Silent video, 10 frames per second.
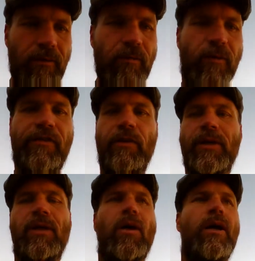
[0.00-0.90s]

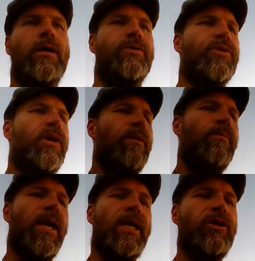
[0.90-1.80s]
reviewing laws,
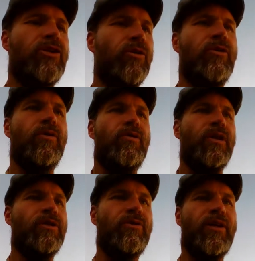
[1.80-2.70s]
making sure
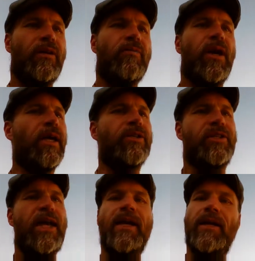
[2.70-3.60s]
things are done right,
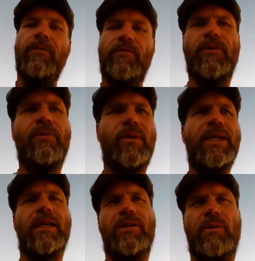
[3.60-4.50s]
standing up for the
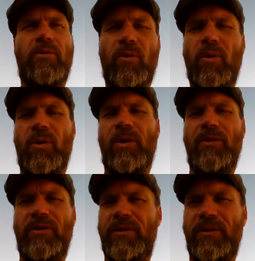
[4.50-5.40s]
weak, the poor,
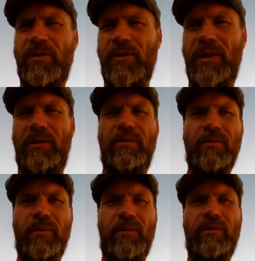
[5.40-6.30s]
the
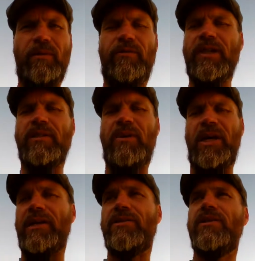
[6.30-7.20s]

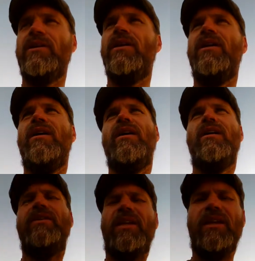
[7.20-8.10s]
victimized?
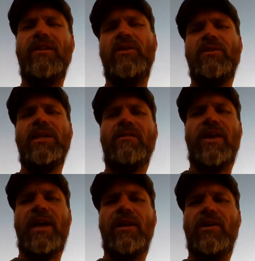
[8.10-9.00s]
None of you do any of
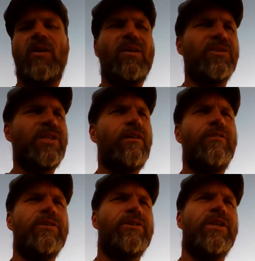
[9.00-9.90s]
that. You're all just out
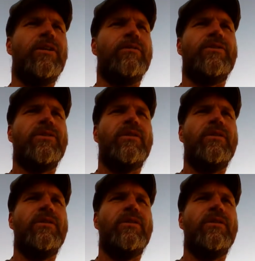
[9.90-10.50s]
for yourselves.